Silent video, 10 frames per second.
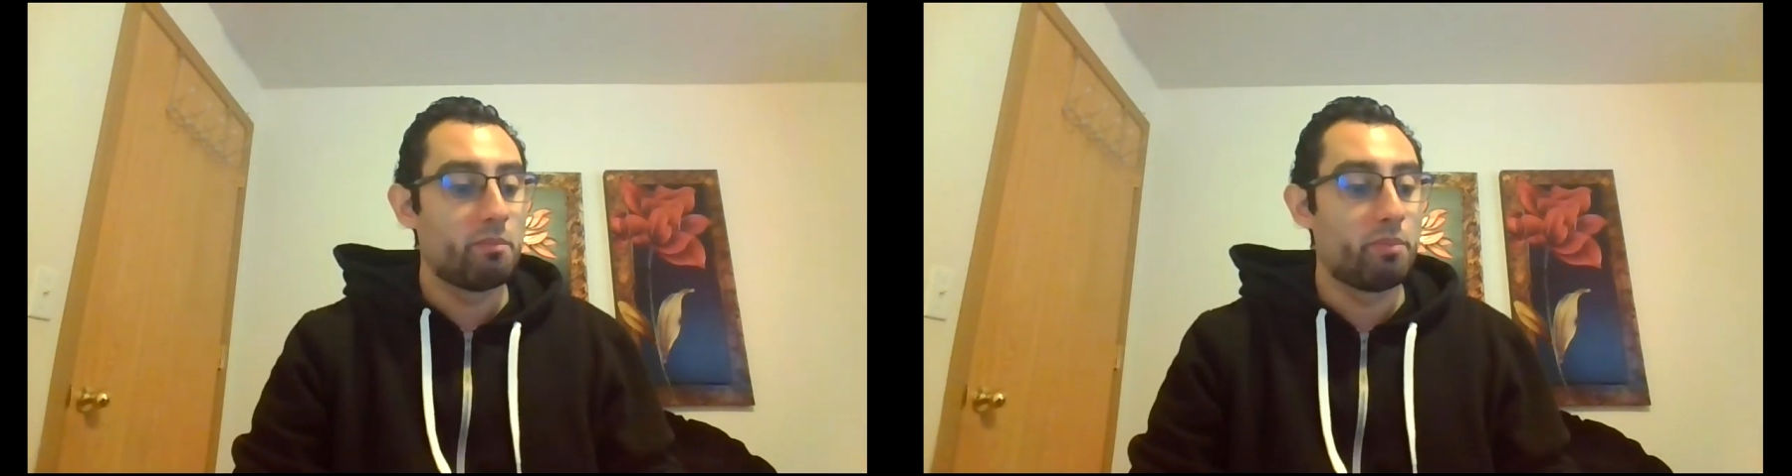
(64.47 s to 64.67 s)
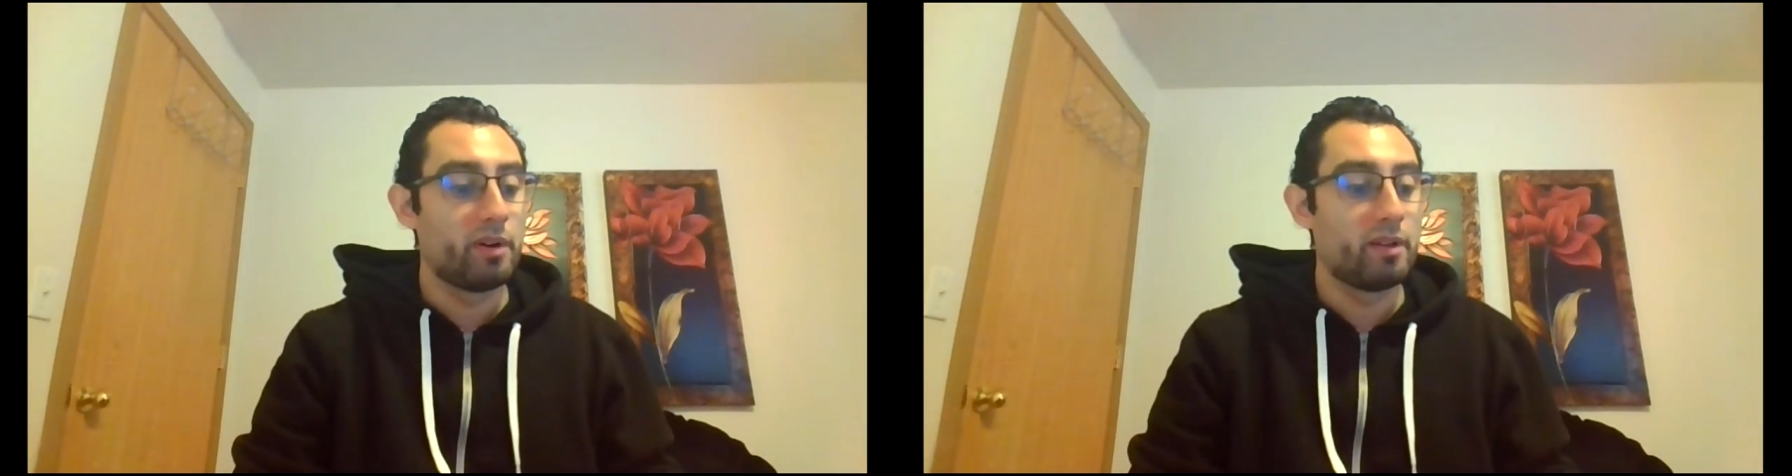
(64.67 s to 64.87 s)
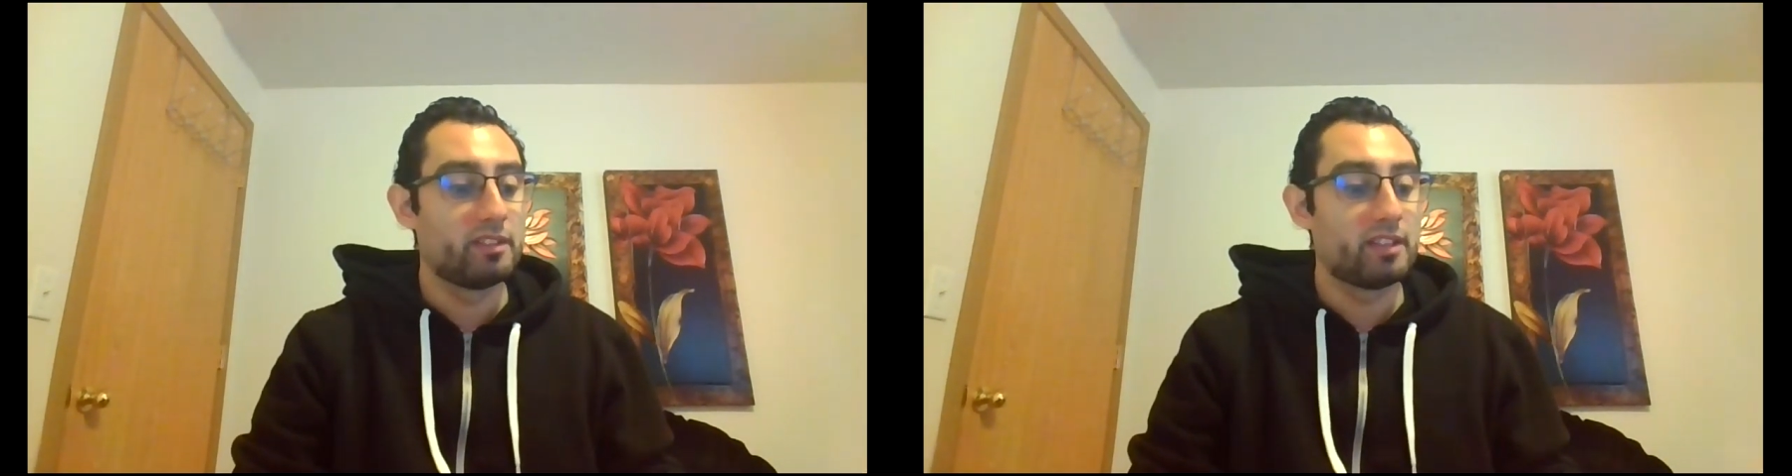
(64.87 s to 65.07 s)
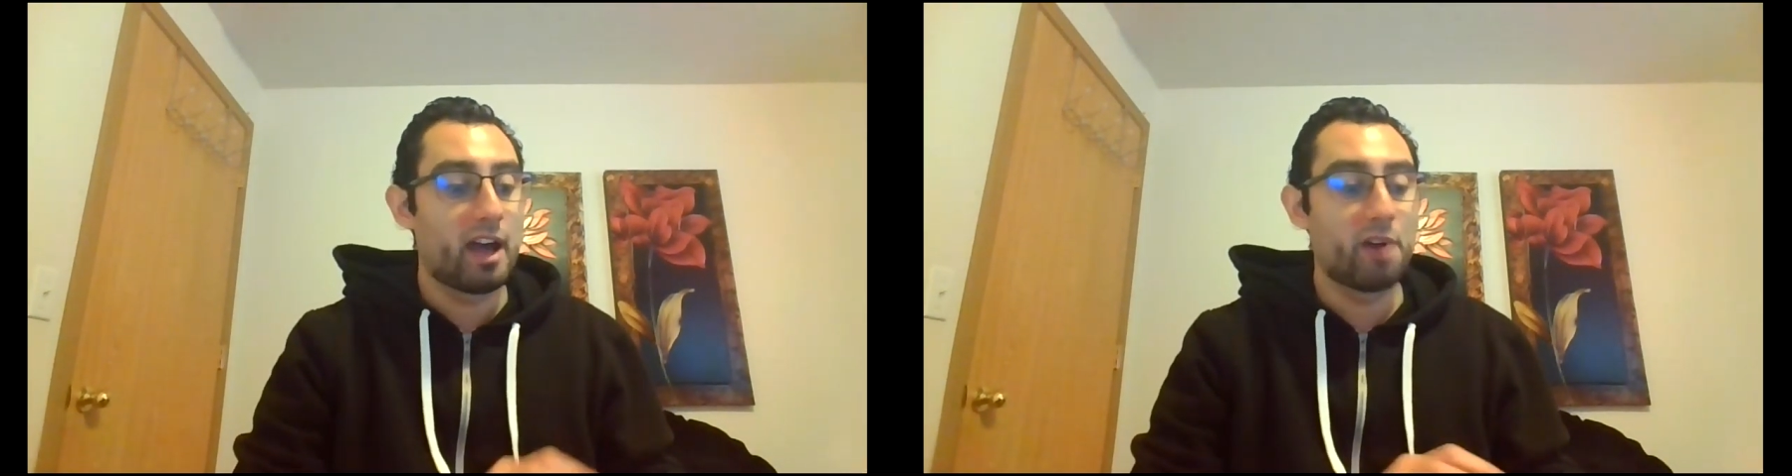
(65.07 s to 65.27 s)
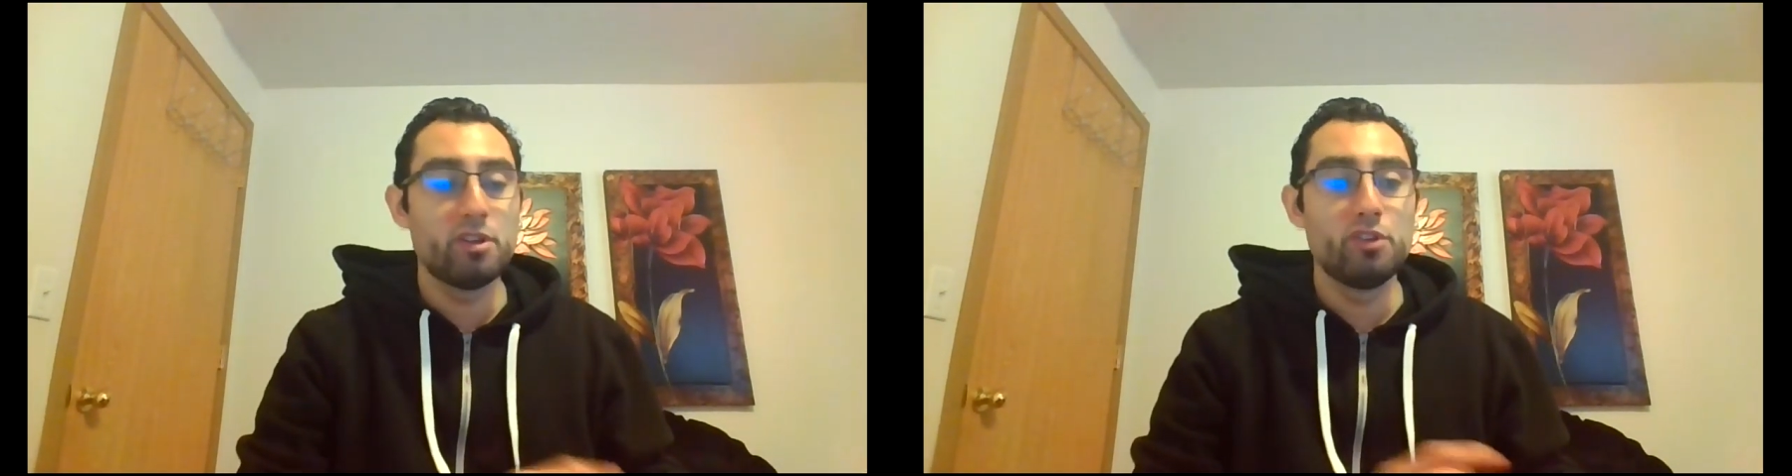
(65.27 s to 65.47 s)
but
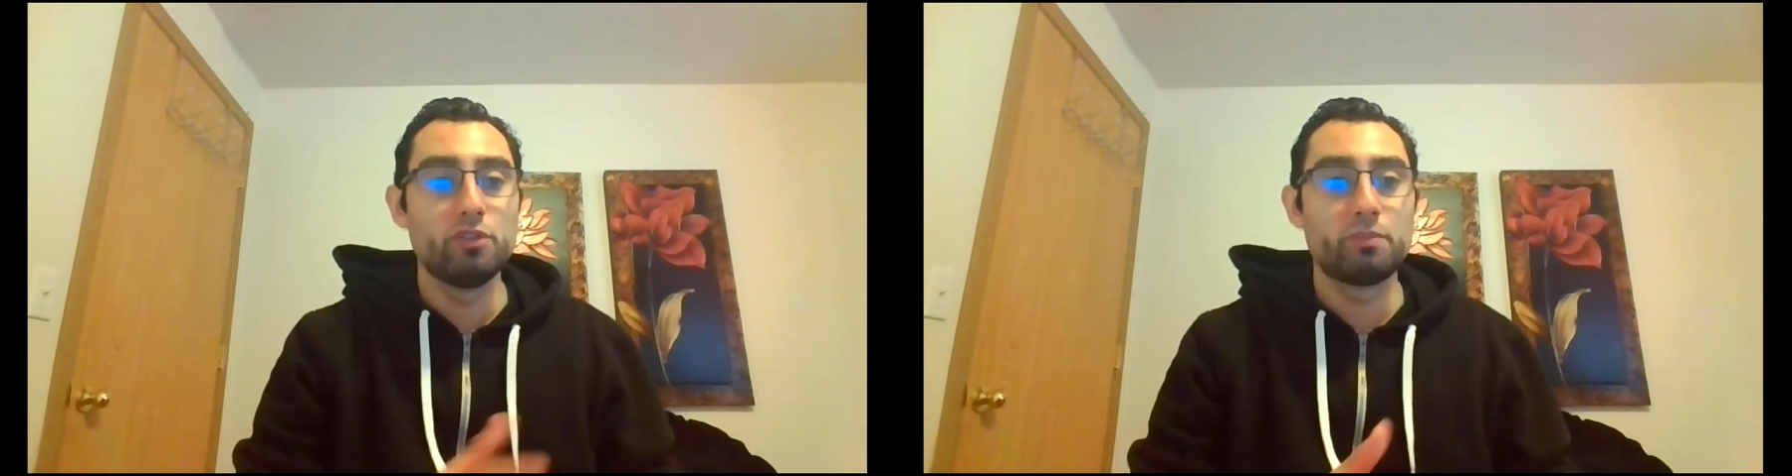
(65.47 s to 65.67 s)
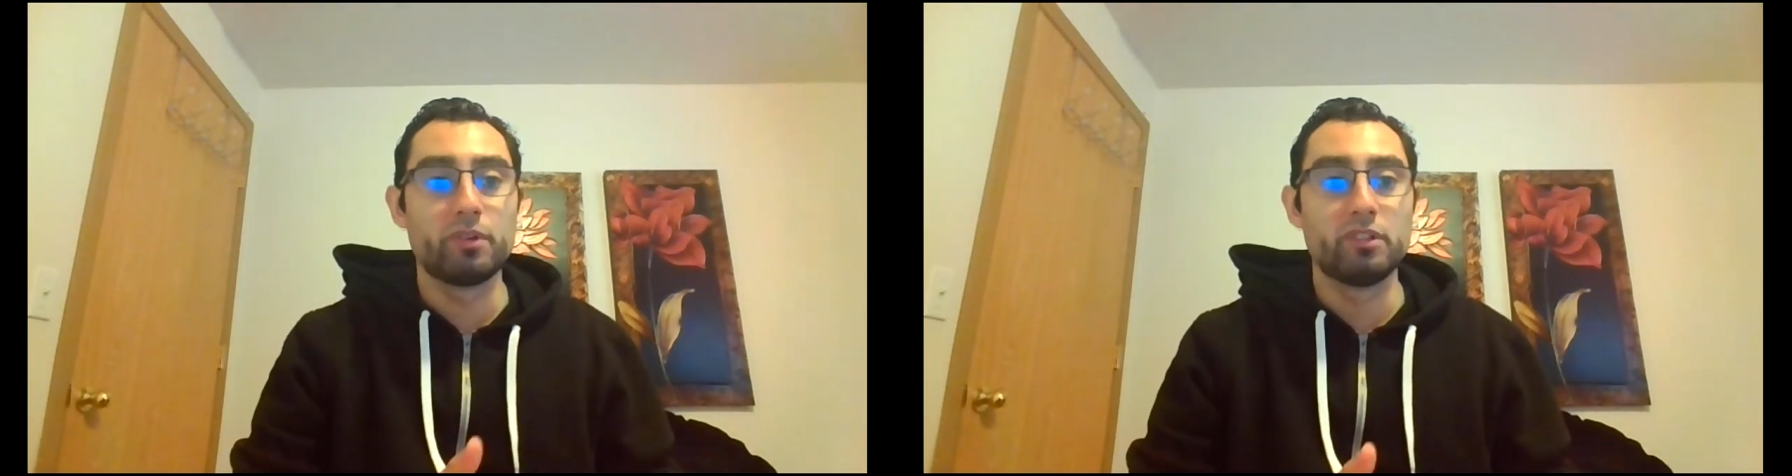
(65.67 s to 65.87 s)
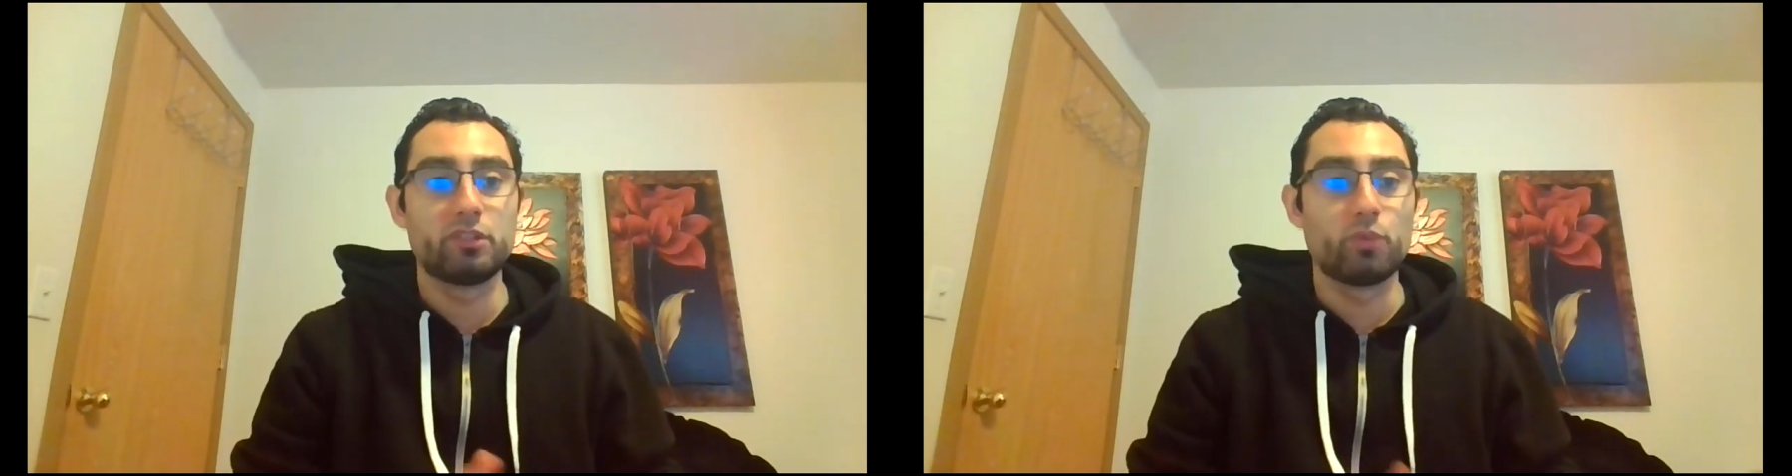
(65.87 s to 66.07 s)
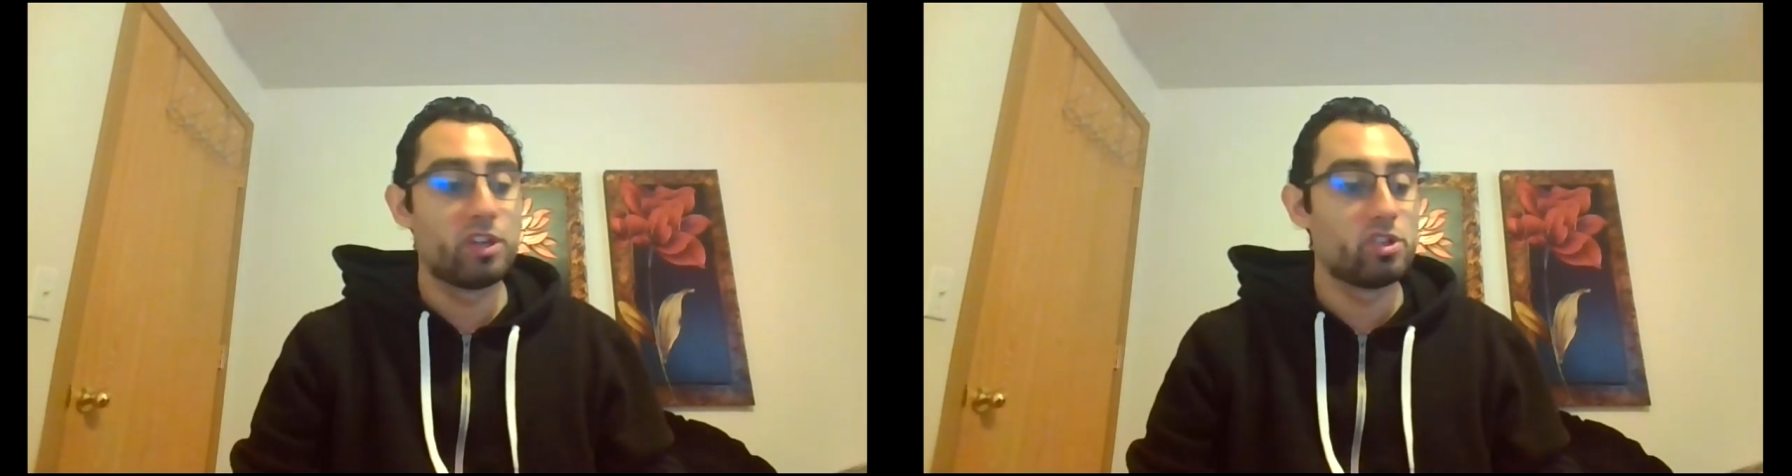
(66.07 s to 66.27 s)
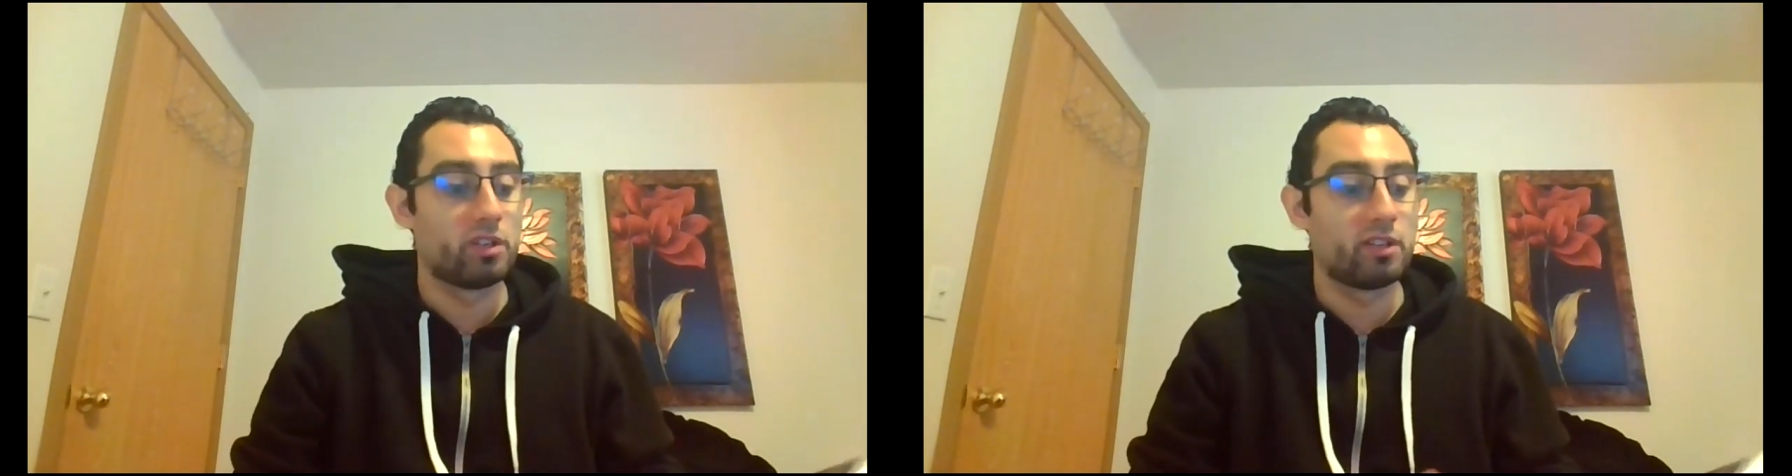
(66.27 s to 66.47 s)
how to use persuasion.